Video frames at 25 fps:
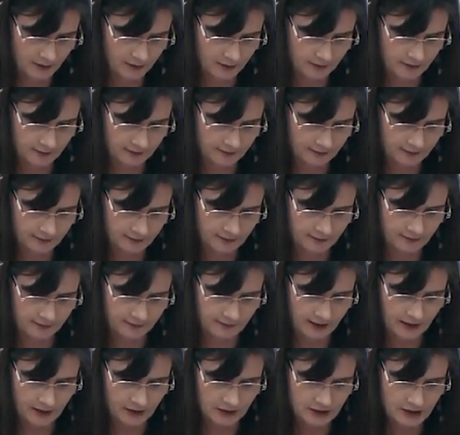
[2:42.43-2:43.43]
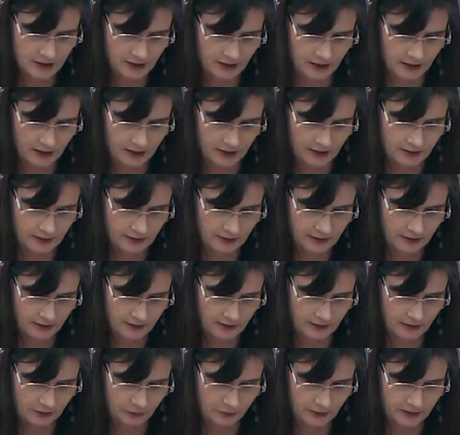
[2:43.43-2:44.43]
this is the second year
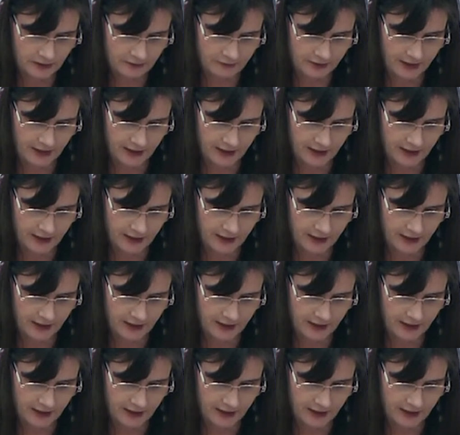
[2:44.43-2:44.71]
that we have